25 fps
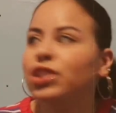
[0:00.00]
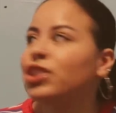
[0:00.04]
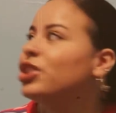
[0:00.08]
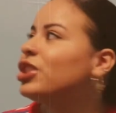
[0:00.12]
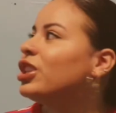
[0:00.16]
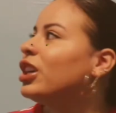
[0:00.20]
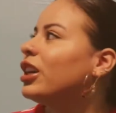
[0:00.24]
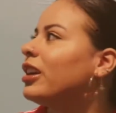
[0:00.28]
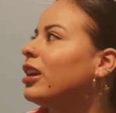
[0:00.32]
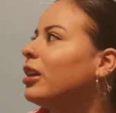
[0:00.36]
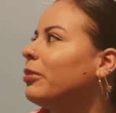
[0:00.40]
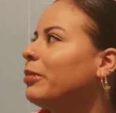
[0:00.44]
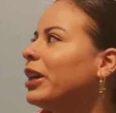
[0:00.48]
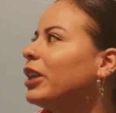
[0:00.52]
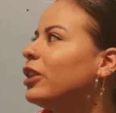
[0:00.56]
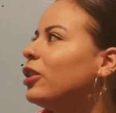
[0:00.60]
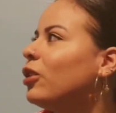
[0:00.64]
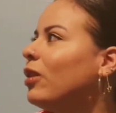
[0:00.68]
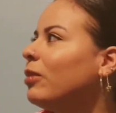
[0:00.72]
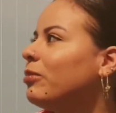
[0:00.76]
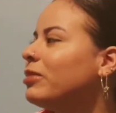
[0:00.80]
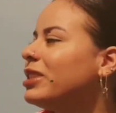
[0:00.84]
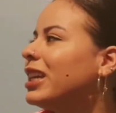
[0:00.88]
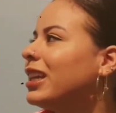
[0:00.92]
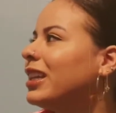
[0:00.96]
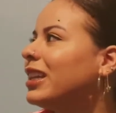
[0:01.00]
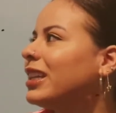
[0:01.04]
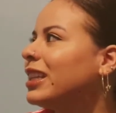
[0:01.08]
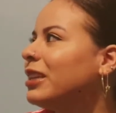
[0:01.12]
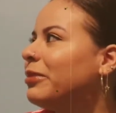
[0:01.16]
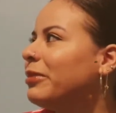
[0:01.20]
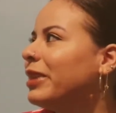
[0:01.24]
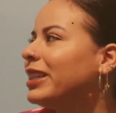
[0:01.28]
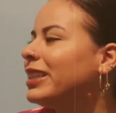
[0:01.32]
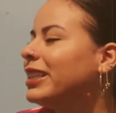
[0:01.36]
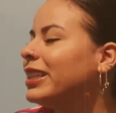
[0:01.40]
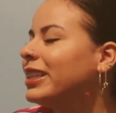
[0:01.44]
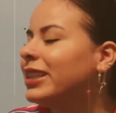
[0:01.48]
Shut up. I know, I'm telling
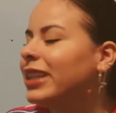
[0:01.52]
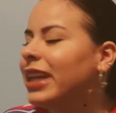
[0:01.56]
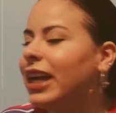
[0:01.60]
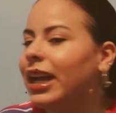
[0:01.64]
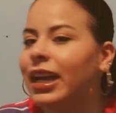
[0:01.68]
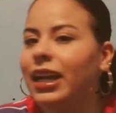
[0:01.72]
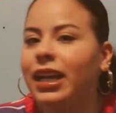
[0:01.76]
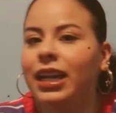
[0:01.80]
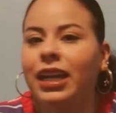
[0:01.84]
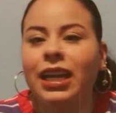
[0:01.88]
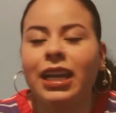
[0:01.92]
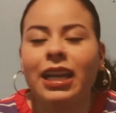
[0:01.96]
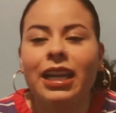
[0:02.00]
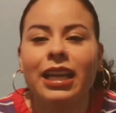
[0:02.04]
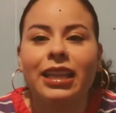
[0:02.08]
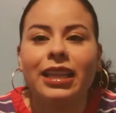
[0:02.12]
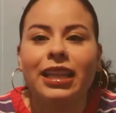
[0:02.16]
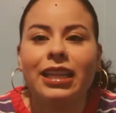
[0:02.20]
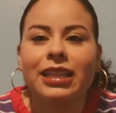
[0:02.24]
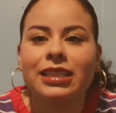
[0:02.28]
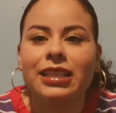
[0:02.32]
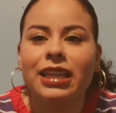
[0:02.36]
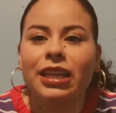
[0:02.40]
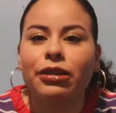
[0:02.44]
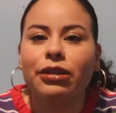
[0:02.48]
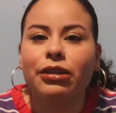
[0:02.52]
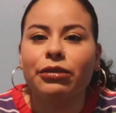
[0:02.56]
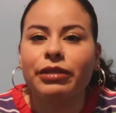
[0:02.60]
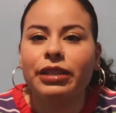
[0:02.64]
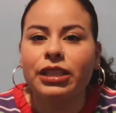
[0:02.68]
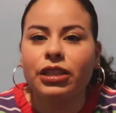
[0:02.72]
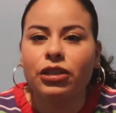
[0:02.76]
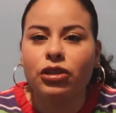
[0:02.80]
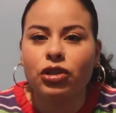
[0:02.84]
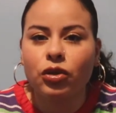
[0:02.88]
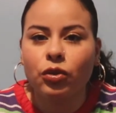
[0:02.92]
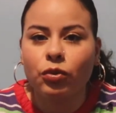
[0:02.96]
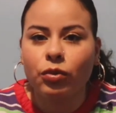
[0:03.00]
them I did that. That's not a
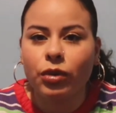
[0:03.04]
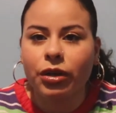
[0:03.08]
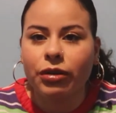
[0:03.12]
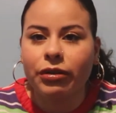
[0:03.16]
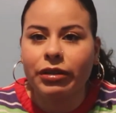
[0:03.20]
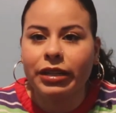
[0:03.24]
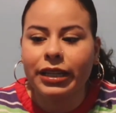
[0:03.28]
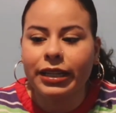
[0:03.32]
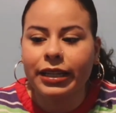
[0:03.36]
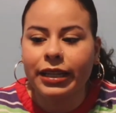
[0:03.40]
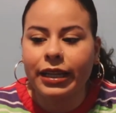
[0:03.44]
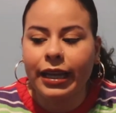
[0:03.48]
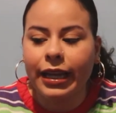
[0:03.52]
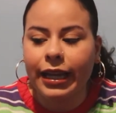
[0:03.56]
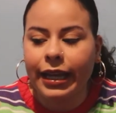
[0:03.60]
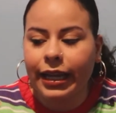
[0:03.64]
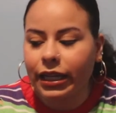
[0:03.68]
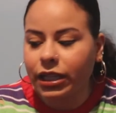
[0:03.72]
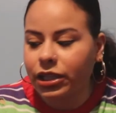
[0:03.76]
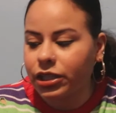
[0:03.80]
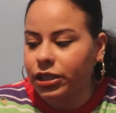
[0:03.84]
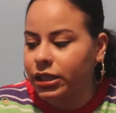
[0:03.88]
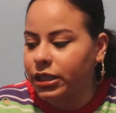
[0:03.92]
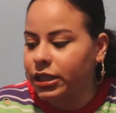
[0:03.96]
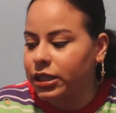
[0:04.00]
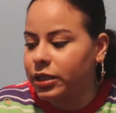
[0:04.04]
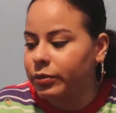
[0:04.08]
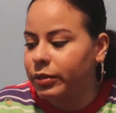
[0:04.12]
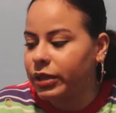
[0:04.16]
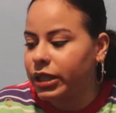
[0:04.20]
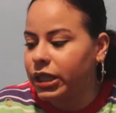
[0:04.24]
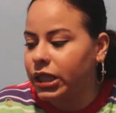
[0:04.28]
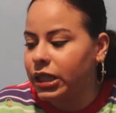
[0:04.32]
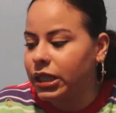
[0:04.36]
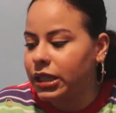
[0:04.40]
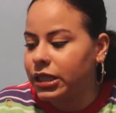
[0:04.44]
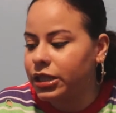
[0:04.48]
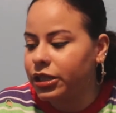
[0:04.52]
reason to worry and get anxious
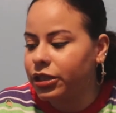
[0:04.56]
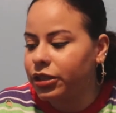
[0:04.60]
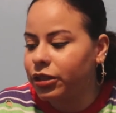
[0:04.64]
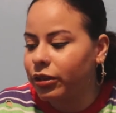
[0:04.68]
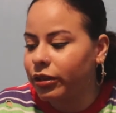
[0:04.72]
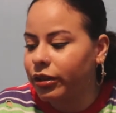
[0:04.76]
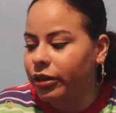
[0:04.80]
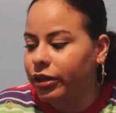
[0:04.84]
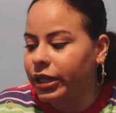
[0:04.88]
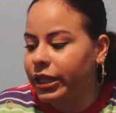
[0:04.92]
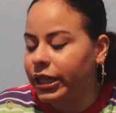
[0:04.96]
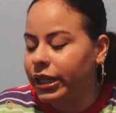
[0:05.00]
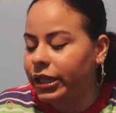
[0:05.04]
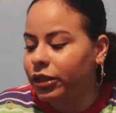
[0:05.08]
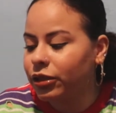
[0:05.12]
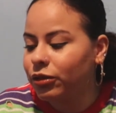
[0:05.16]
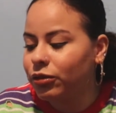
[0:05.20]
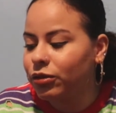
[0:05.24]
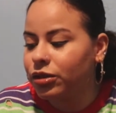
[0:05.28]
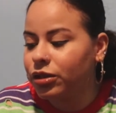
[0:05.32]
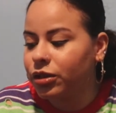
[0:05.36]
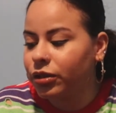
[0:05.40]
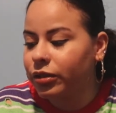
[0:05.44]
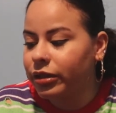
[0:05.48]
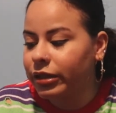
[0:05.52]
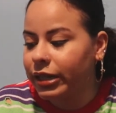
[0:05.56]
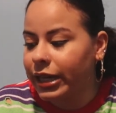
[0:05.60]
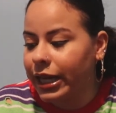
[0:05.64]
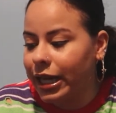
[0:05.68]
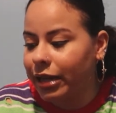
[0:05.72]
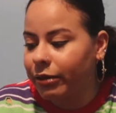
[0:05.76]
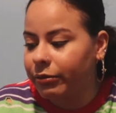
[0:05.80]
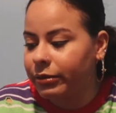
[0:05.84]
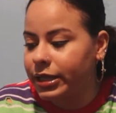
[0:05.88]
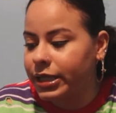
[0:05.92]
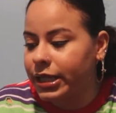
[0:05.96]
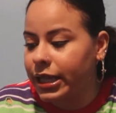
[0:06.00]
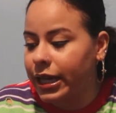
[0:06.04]
because, you know, they're getting used to their
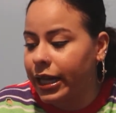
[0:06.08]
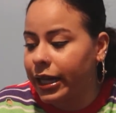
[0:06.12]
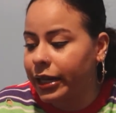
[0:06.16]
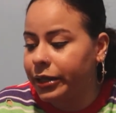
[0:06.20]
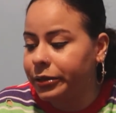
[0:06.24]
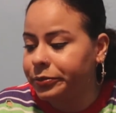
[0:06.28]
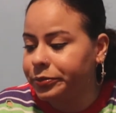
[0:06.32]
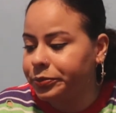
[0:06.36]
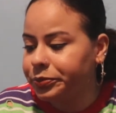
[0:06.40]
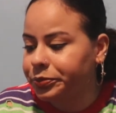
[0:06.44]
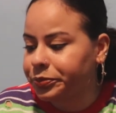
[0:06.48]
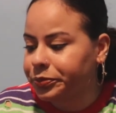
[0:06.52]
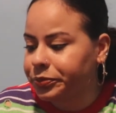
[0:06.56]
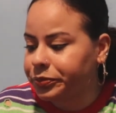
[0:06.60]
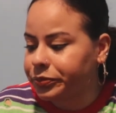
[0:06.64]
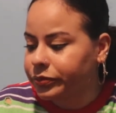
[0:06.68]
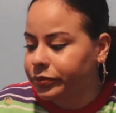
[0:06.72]
habitat.